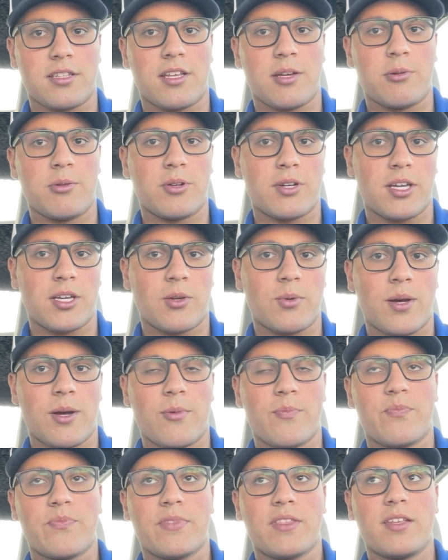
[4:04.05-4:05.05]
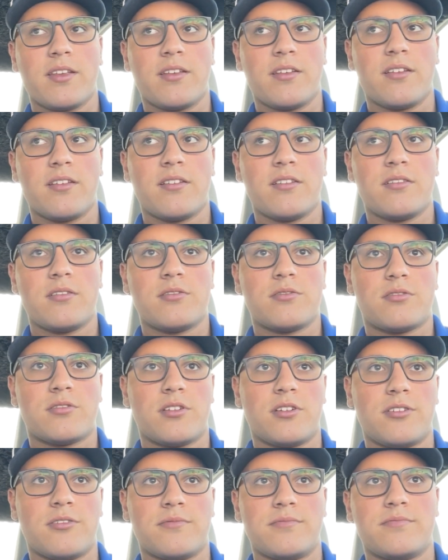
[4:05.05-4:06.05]
They will kick you out.
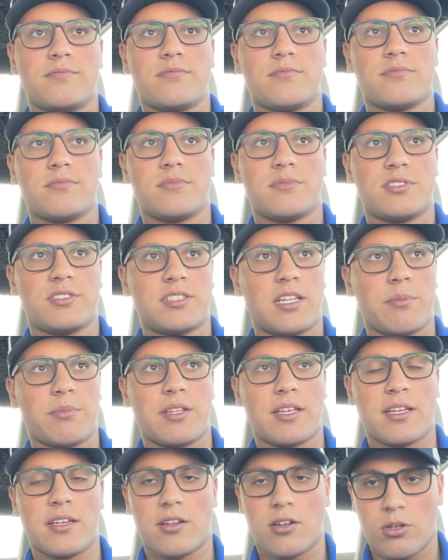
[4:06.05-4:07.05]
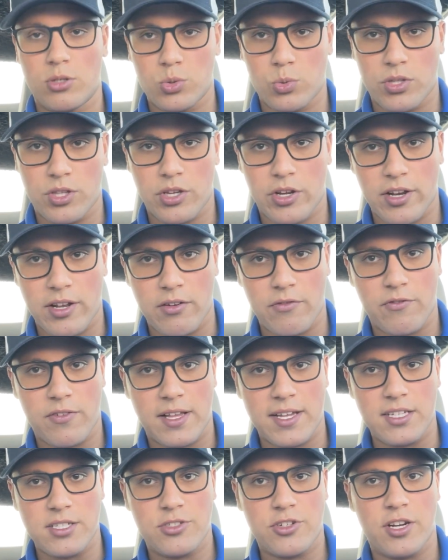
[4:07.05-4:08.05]
So same thing goes with your
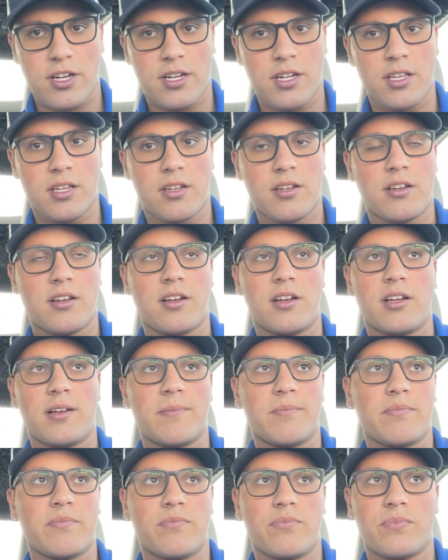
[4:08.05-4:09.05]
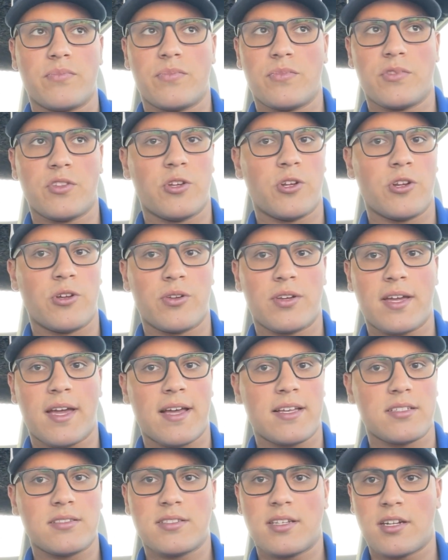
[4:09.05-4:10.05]
in-flight training. You
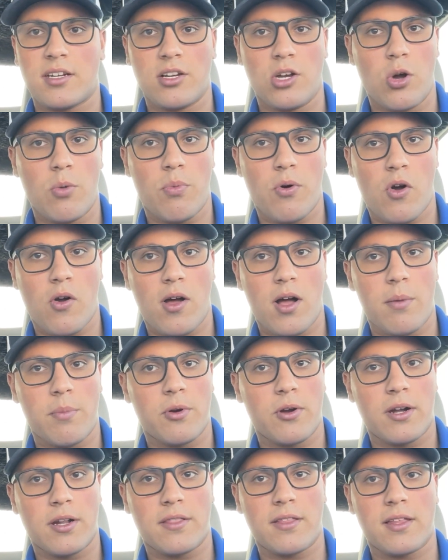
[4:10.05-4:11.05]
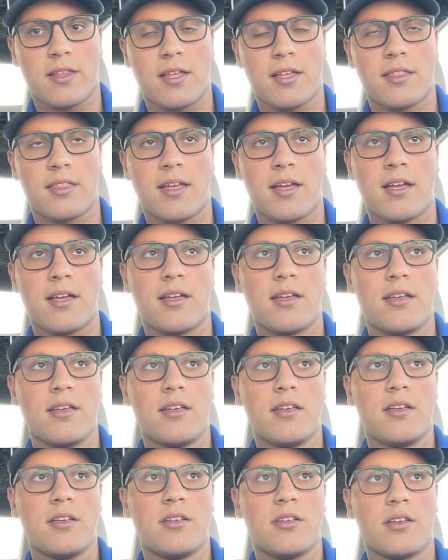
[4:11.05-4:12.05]
can't set a GoPro up or anything like that.
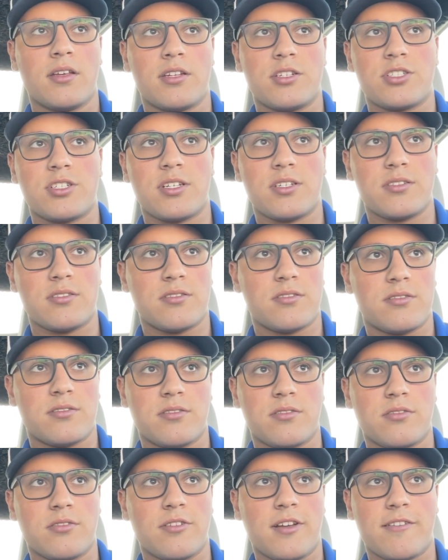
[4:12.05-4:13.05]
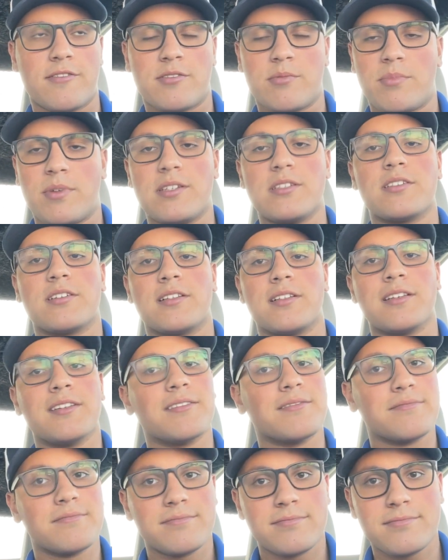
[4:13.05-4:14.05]
It's just, you have to basically
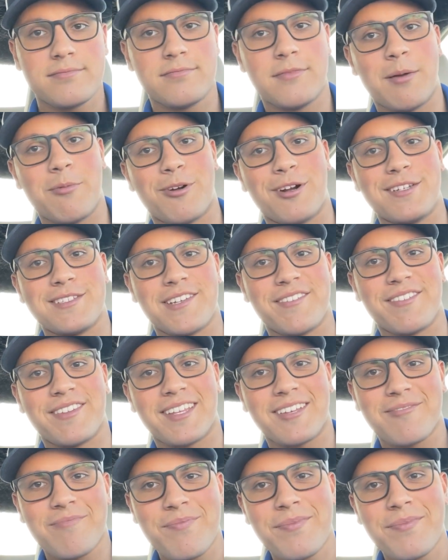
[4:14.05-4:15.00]
memorize everything.